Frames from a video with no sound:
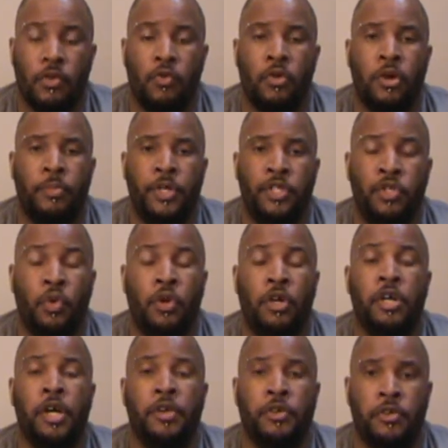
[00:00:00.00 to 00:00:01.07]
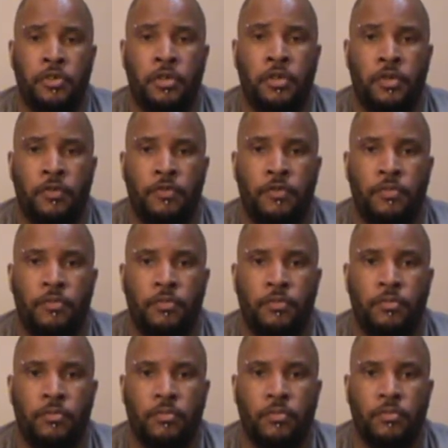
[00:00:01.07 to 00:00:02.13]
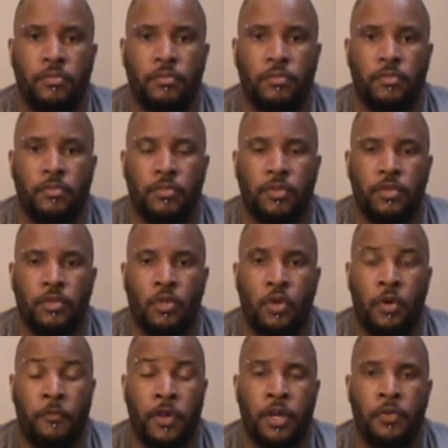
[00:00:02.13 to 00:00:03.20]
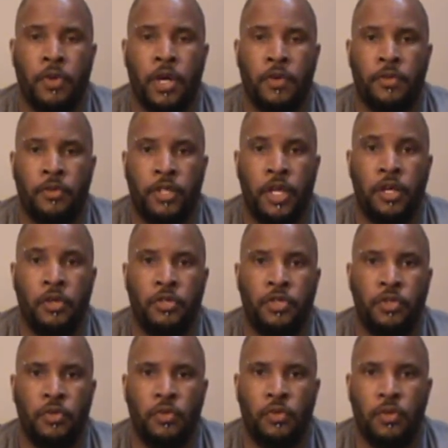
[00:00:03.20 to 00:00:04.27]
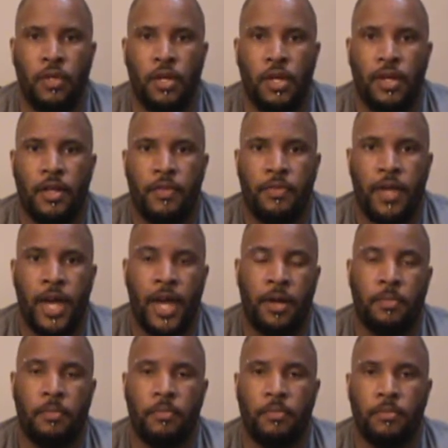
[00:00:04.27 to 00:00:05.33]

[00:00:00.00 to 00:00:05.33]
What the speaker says: don't want to be shortcutting yourself. So if anyone ever tells you that